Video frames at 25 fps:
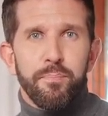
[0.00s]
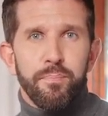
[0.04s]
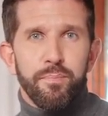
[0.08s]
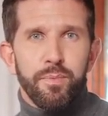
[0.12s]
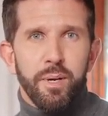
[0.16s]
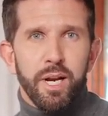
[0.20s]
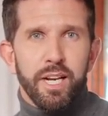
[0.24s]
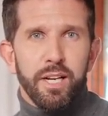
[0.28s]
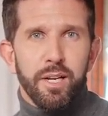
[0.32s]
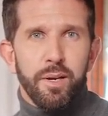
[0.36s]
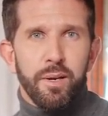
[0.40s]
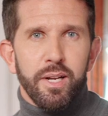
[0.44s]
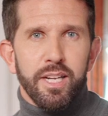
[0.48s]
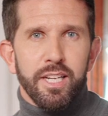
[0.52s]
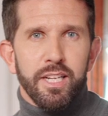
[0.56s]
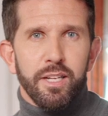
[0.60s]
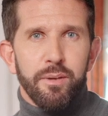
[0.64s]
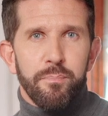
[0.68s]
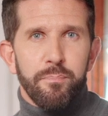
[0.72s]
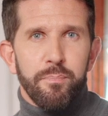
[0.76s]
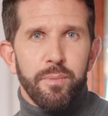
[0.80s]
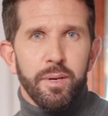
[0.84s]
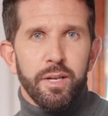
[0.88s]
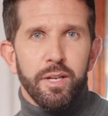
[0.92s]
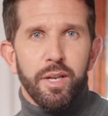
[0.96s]

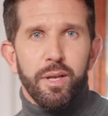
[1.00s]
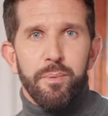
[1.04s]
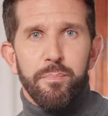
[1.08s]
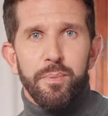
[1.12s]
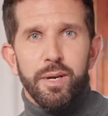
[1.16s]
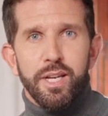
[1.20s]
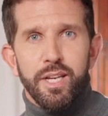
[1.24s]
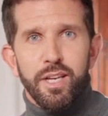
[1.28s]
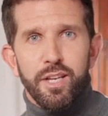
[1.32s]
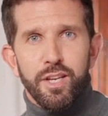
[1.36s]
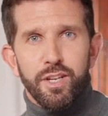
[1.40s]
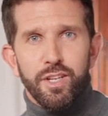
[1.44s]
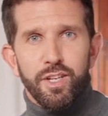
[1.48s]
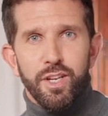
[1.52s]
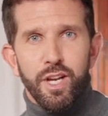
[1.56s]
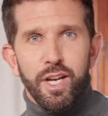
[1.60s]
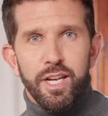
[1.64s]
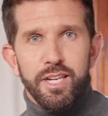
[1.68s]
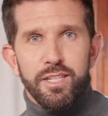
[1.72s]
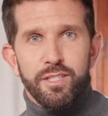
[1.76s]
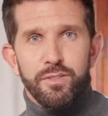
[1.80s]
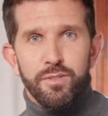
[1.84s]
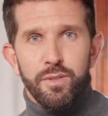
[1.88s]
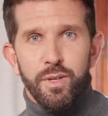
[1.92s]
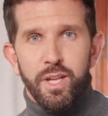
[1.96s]
Finally, Habitica
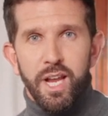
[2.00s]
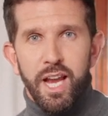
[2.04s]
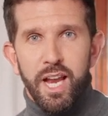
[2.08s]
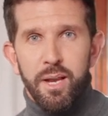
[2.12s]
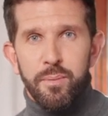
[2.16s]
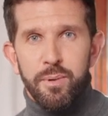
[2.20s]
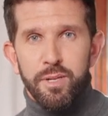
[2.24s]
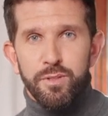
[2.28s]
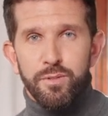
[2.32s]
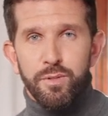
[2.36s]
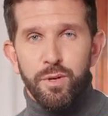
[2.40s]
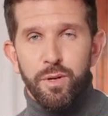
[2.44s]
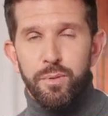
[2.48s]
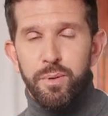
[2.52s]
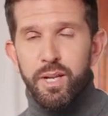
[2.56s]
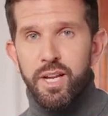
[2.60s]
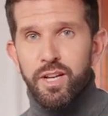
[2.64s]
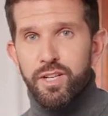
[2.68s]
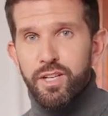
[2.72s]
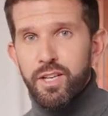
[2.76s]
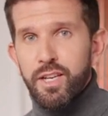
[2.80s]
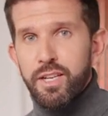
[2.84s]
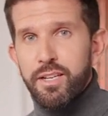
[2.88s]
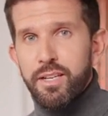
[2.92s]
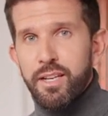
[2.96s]
shines for habit
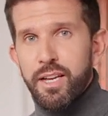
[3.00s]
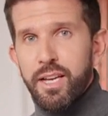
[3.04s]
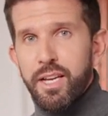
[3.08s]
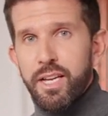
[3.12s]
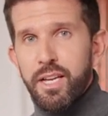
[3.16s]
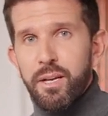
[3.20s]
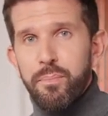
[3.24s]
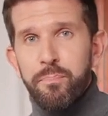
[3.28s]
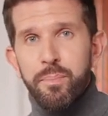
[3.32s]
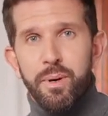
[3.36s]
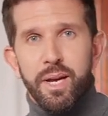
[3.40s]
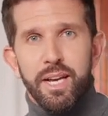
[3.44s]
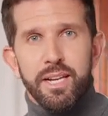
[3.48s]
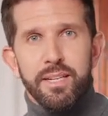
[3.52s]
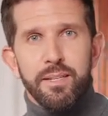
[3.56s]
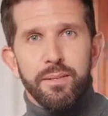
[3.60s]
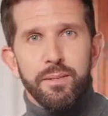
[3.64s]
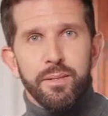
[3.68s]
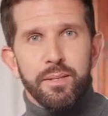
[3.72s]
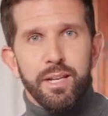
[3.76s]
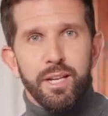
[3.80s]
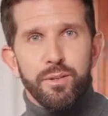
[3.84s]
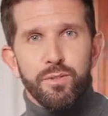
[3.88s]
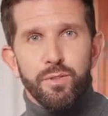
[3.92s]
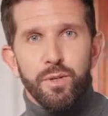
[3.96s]
formation, but
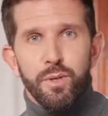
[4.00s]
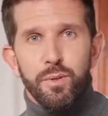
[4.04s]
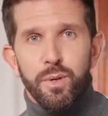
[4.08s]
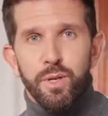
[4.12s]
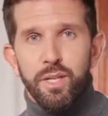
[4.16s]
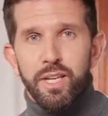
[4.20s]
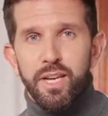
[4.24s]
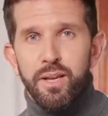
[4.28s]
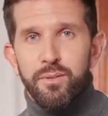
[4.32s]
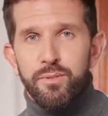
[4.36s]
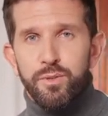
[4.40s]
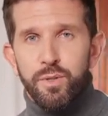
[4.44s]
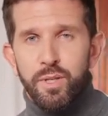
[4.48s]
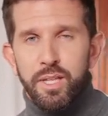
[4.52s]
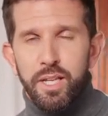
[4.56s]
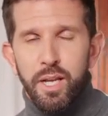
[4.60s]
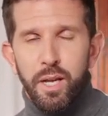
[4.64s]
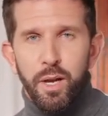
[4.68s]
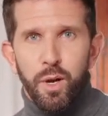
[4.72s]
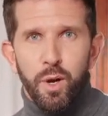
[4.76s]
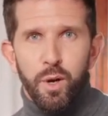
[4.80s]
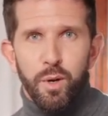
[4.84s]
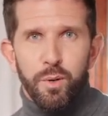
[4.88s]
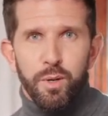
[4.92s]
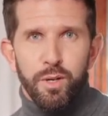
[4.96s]
if you're looking for an
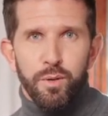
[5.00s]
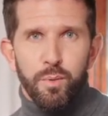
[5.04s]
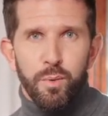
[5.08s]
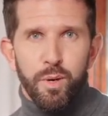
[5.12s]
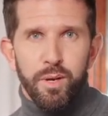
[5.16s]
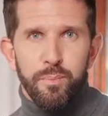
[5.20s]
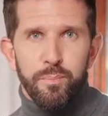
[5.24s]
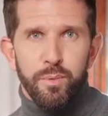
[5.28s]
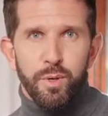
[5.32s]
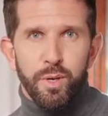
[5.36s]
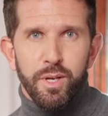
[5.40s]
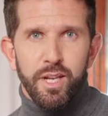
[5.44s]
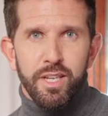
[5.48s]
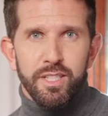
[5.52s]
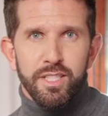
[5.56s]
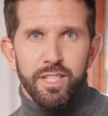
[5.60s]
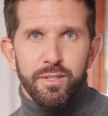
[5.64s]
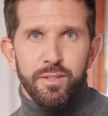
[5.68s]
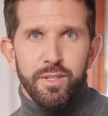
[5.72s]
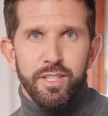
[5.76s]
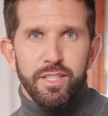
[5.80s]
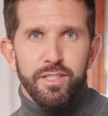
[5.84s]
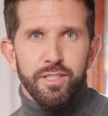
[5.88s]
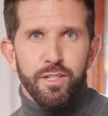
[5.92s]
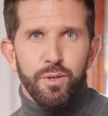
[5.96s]
all in one
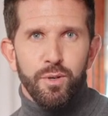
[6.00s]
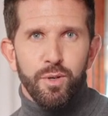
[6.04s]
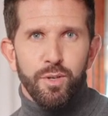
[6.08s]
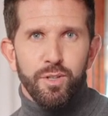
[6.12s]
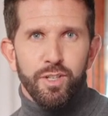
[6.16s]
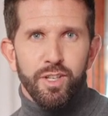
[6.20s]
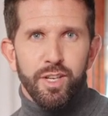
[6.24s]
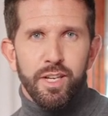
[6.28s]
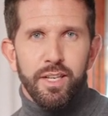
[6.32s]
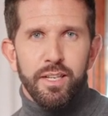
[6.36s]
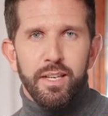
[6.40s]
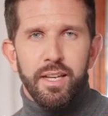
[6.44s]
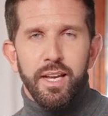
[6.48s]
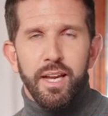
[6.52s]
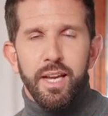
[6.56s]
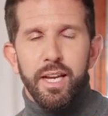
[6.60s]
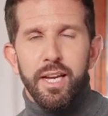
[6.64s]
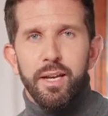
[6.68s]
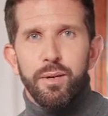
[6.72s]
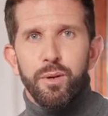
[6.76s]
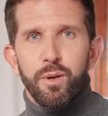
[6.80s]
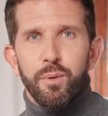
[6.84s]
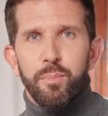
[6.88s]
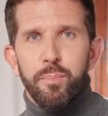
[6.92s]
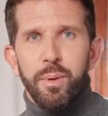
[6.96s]
productivity solution,
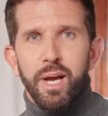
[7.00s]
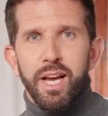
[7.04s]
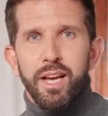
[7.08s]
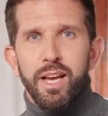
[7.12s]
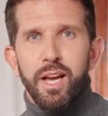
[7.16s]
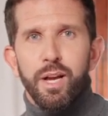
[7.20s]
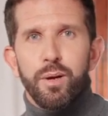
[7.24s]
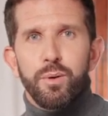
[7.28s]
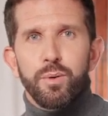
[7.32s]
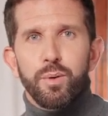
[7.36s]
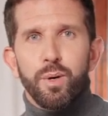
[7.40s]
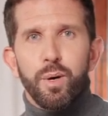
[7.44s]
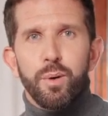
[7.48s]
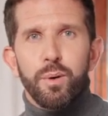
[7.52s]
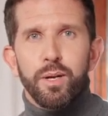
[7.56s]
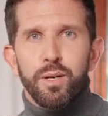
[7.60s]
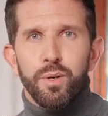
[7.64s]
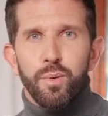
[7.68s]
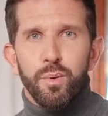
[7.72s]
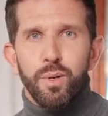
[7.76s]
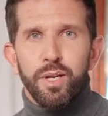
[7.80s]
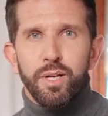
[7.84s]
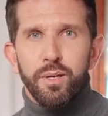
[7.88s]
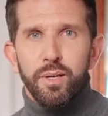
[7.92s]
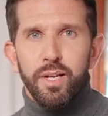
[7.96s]
you might outgrow it
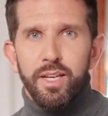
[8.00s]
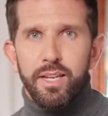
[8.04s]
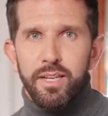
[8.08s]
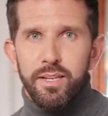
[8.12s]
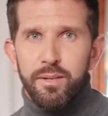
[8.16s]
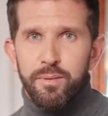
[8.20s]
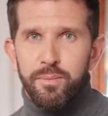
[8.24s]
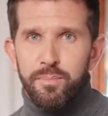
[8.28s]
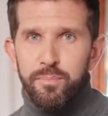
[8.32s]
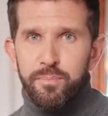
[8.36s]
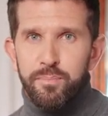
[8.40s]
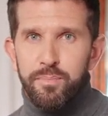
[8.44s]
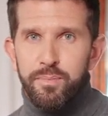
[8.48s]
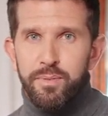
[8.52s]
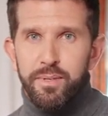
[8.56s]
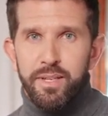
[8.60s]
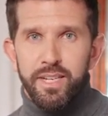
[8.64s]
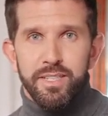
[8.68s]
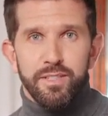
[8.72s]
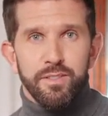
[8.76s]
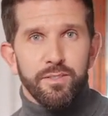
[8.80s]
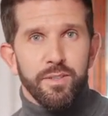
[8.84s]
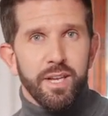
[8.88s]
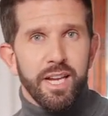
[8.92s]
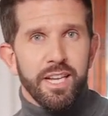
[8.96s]
quickly.
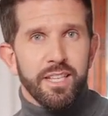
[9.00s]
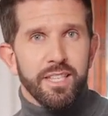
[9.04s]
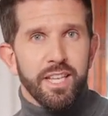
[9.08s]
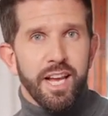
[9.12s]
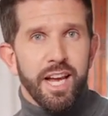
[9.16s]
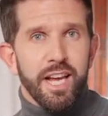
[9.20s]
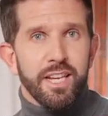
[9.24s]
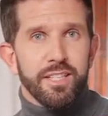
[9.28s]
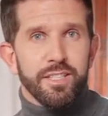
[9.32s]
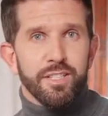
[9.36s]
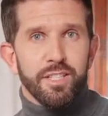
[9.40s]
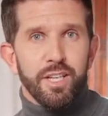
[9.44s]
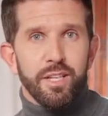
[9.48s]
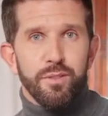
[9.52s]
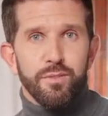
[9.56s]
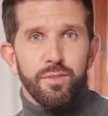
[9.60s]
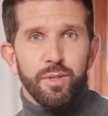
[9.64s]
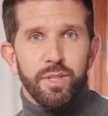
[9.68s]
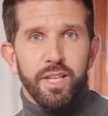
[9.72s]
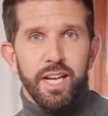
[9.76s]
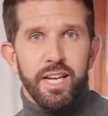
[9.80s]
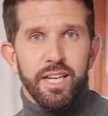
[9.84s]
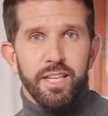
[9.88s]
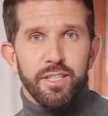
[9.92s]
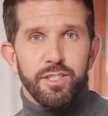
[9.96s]
It's fantastic
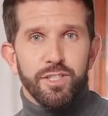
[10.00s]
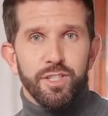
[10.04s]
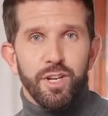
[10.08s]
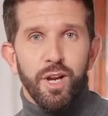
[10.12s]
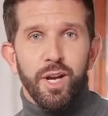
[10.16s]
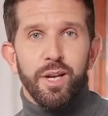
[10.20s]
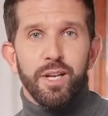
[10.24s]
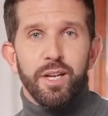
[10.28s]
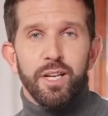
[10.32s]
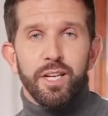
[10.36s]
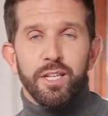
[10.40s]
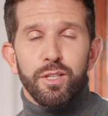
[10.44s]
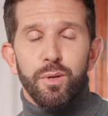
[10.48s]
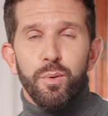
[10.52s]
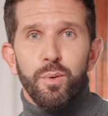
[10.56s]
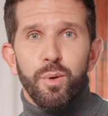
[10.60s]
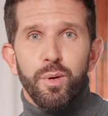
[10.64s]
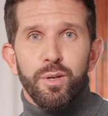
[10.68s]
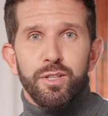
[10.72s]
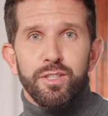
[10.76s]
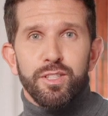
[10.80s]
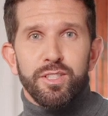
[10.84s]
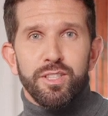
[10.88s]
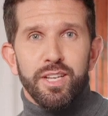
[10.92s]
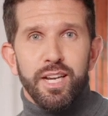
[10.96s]
for getting started
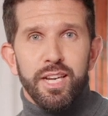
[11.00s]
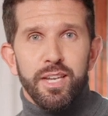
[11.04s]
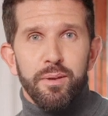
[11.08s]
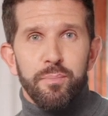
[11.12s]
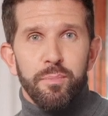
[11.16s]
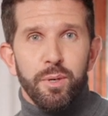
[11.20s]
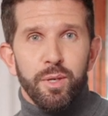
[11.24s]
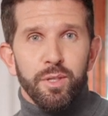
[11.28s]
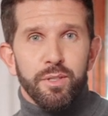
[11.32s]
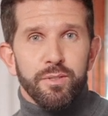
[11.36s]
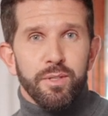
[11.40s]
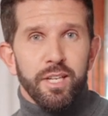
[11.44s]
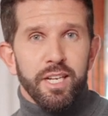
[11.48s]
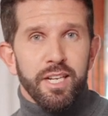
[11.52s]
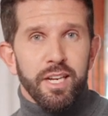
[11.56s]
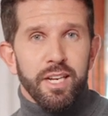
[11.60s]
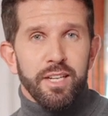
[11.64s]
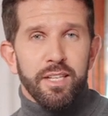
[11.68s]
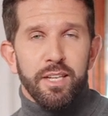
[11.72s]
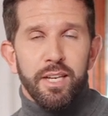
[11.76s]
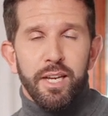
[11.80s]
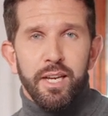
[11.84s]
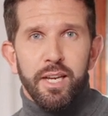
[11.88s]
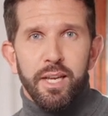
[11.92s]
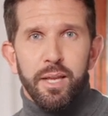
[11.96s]
or staying
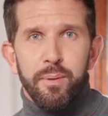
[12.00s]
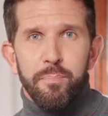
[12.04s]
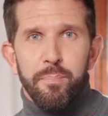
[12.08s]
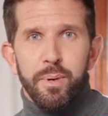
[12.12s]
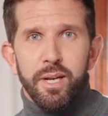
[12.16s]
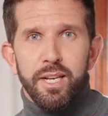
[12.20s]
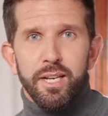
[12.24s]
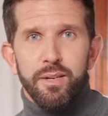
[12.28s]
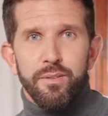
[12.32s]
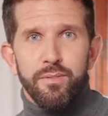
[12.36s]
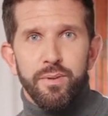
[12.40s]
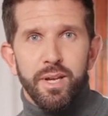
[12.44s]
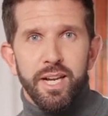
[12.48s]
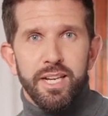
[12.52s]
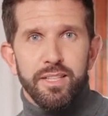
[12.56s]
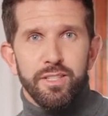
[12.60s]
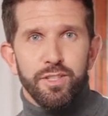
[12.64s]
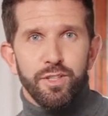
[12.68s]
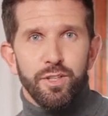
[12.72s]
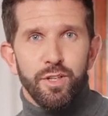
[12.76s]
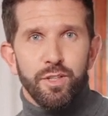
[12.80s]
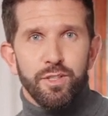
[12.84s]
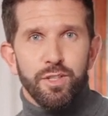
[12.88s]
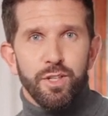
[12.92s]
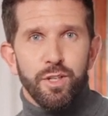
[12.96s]
motivated, but
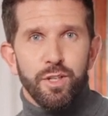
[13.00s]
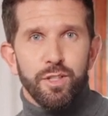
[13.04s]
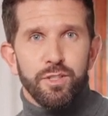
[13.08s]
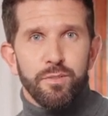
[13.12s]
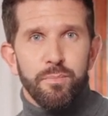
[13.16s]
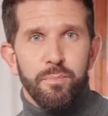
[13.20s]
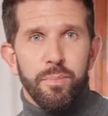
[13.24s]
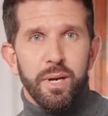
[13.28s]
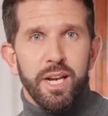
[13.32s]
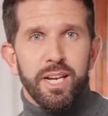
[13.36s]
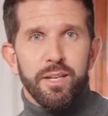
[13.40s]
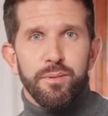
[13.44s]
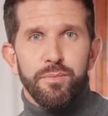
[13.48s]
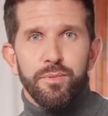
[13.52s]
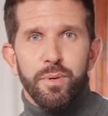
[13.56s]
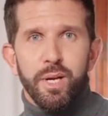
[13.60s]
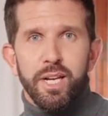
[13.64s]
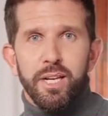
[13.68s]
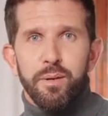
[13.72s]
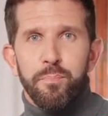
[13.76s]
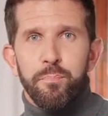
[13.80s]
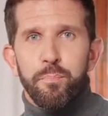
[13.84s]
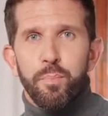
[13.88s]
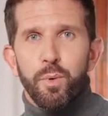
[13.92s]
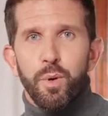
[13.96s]
advanced users might
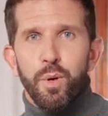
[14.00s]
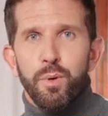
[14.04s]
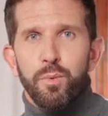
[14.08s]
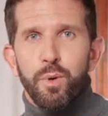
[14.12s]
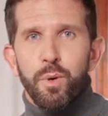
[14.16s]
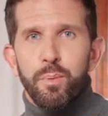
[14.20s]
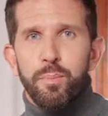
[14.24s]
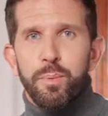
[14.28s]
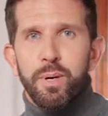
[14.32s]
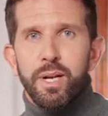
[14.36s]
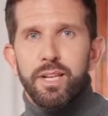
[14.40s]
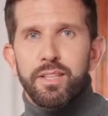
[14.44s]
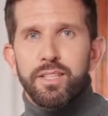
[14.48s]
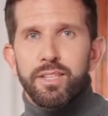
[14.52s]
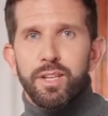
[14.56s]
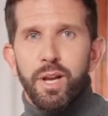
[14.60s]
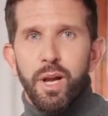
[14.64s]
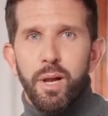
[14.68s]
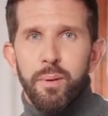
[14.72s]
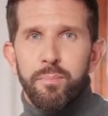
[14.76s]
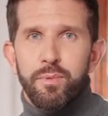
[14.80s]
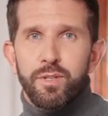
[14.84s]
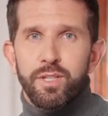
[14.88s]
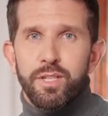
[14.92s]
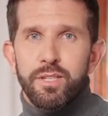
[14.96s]
find more robust
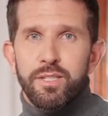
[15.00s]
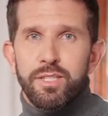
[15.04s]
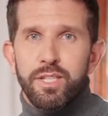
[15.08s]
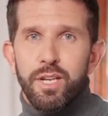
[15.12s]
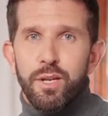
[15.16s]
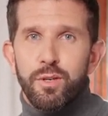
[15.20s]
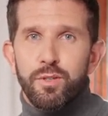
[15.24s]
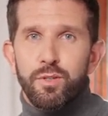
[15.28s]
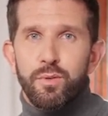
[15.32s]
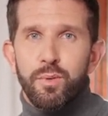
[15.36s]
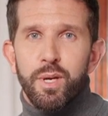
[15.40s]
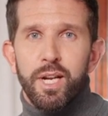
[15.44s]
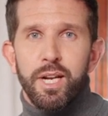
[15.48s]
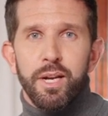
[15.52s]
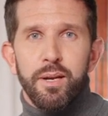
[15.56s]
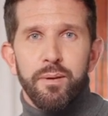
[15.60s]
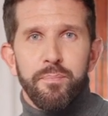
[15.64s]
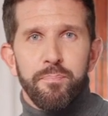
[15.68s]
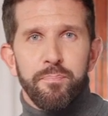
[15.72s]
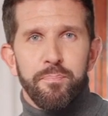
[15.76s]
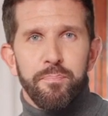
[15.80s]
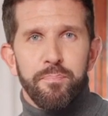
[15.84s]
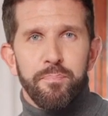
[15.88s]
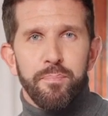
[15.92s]
options elsewhere.